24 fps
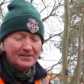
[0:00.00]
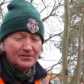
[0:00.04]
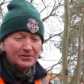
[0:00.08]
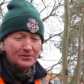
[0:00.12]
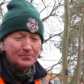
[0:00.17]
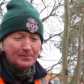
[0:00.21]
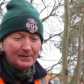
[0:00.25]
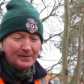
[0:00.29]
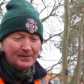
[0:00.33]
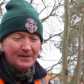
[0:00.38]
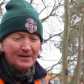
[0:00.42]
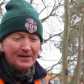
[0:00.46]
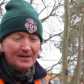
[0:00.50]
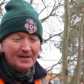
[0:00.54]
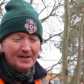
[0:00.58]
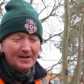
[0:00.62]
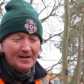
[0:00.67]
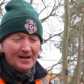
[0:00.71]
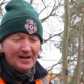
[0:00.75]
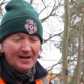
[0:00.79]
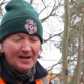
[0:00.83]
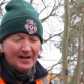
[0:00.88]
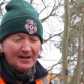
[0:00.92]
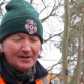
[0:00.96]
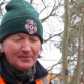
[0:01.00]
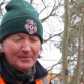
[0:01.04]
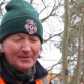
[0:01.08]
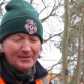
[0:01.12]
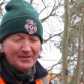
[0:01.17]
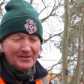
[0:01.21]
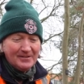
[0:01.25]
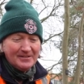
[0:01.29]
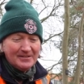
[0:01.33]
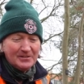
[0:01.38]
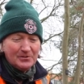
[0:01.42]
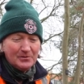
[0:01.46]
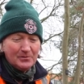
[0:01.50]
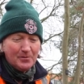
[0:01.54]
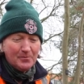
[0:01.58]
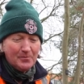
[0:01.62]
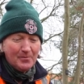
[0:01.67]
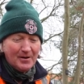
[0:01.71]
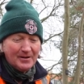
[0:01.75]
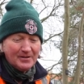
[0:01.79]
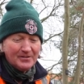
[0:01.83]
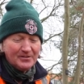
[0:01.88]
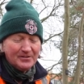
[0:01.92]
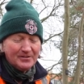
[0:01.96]
Just been, it'd be nice to
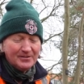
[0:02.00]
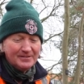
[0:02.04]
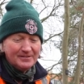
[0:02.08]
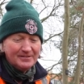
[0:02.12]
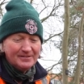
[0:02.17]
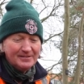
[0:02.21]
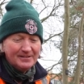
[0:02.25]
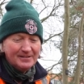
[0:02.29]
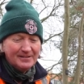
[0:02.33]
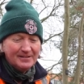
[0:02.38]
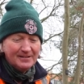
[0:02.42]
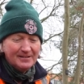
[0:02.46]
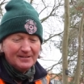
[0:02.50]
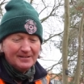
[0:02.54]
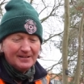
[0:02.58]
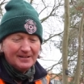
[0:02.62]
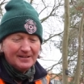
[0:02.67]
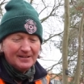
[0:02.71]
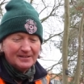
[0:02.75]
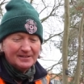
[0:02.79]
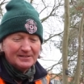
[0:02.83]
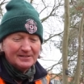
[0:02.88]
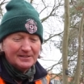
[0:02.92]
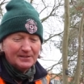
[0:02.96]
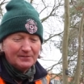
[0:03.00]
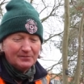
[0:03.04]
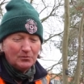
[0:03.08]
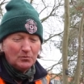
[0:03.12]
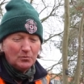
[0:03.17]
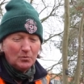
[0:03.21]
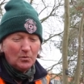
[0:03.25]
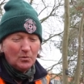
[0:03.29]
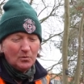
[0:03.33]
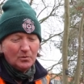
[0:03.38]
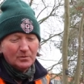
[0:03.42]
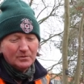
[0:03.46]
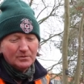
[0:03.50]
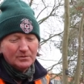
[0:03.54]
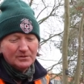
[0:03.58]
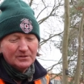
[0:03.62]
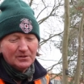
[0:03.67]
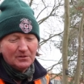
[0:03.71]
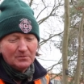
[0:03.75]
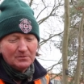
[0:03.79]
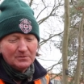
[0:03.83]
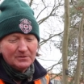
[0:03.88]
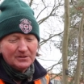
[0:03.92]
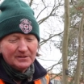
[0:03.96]
imagine the Civil War
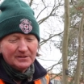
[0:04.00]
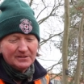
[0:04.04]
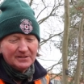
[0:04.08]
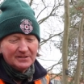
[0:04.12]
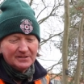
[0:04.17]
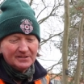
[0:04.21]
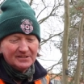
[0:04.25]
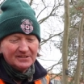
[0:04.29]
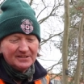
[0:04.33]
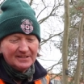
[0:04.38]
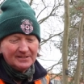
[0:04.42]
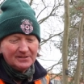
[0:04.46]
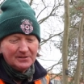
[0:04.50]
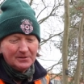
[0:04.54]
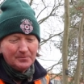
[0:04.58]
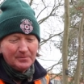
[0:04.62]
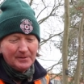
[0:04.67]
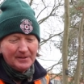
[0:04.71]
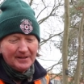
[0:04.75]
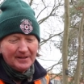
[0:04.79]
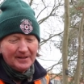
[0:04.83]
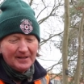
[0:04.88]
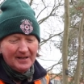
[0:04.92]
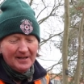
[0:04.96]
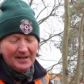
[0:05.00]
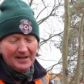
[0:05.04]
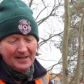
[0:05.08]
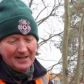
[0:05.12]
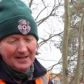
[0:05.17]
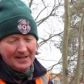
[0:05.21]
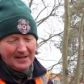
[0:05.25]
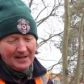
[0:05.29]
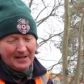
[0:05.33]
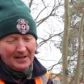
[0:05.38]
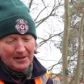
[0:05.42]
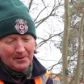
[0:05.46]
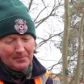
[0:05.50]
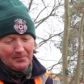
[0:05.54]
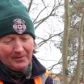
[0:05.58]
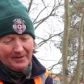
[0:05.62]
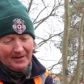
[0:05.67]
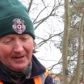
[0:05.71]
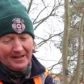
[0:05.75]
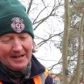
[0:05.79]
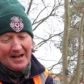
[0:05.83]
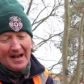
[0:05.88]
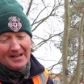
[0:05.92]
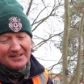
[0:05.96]
soldiers just sitting up here clipping
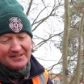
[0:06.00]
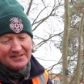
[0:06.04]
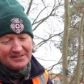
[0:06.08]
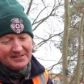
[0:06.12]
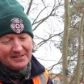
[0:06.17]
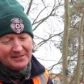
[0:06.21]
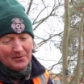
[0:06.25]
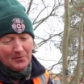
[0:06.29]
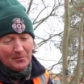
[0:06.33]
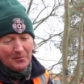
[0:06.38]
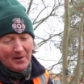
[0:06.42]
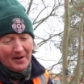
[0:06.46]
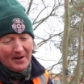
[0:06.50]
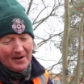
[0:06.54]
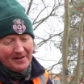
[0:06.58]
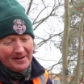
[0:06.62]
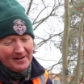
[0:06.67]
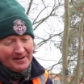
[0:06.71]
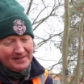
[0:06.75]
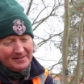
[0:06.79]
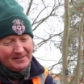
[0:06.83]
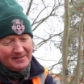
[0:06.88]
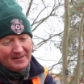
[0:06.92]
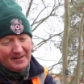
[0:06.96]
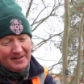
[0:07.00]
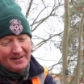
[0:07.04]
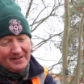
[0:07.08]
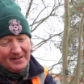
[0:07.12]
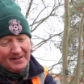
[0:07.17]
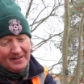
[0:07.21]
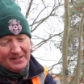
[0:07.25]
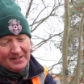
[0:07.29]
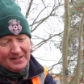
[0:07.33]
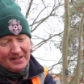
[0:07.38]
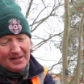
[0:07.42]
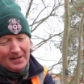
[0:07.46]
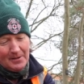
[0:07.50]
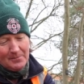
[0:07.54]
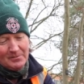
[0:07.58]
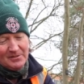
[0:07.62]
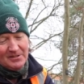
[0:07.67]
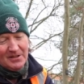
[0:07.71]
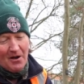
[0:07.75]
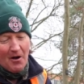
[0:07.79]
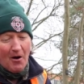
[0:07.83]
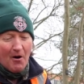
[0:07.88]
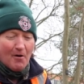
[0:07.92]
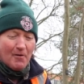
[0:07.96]
and casting away. He clips
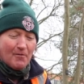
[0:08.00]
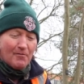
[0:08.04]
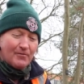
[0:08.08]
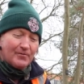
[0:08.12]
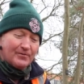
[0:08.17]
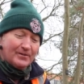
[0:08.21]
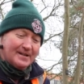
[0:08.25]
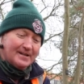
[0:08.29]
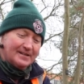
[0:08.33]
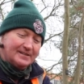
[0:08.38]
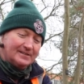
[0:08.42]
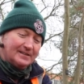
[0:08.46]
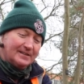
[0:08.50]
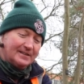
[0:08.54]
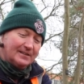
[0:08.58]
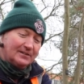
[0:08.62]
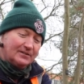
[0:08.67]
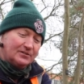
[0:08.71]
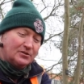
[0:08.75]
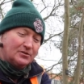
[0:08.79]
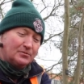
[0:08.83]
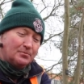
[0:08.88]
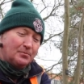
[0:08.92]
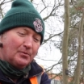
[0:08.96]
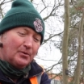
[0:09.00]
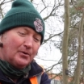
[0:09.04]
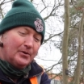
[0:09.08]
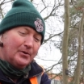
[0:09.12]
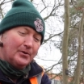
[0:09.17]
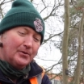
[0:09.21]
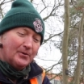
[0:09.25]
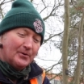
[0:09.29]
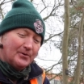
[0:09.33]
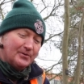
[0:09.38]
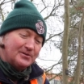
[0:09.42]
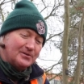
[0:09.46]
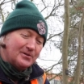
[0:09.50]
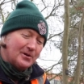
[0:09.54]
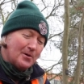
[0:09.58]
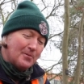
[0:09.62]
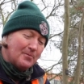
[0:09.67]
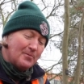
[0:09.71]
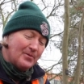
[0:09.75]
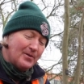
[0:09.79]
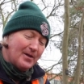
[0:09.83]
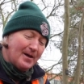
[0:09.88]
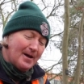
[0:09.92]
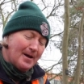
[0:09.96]
it off, there's a little sprue on top
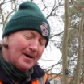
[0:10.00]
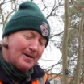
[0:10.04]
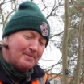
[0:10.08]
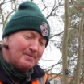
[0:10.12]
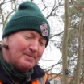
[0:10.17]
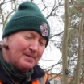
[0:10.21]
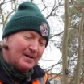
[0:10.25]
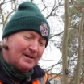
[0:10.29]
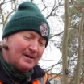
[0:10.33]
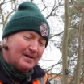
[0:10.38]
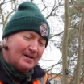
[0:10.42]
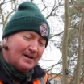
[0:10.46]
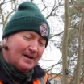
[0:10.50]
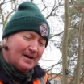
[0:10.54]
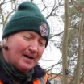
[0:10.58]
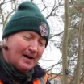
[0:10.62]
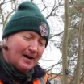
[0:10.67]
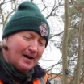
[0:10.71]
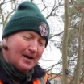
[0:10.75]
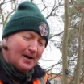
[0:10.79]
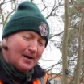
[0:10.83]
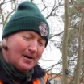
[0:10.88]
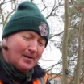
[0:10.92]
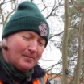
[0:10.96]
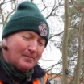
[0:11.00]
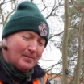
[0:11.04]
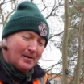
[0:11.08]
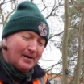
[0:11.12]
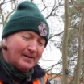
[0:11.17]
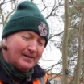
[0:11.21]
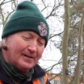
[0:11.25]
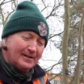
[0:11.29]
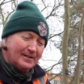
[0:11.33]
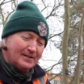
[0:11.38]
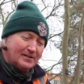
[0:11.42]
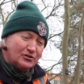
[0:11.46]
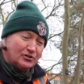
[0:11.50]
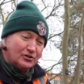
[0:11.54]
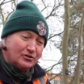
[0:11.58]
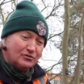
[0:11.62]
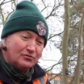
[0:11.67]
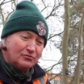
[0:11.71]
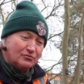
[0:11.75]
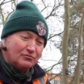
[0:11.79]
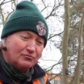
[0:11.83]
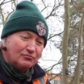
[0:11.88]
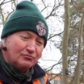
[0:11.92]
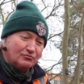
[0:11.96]
there, um, and then it's just
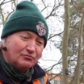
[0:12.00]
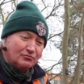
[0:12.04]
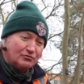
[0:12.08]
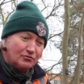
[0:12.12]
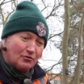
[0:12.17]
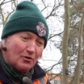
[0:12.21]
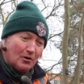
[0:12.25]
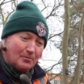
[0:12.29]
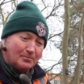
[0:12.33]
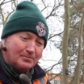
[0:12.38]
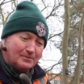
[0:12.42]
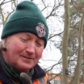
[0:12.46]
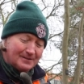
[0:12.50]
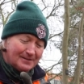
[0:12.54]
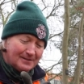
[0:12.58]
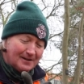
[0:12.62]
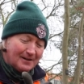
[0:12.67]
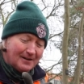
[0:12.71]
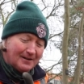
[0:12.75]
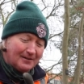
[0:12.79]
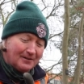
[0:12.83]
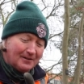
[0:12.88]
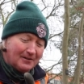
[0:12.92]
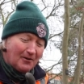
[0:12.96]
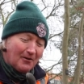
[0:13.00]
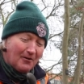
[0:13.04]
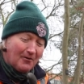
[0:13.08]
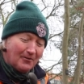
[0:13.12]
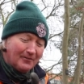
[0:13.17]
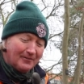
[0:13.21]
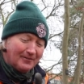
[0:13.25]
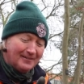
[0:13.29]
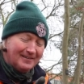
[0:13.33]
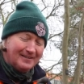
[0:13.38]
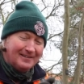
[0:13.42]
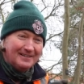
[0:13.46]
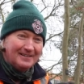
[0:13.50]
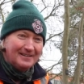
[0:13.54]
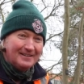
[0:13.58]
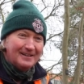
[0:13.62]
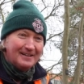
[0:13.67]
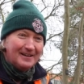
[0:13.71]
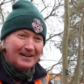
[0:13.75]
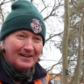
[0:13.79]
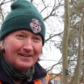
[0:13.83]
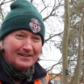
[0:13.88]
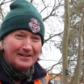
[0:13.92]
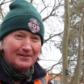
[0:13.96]
dropped and gone
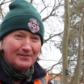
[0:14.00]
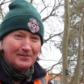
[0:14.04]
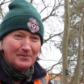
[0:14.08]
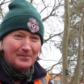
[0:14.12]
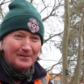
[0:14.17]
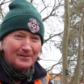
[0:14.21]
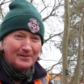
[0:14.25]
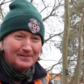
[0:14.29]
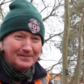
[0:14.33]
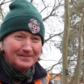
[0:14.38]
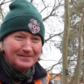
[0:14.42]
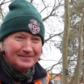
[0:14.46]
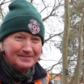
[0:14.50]
and never been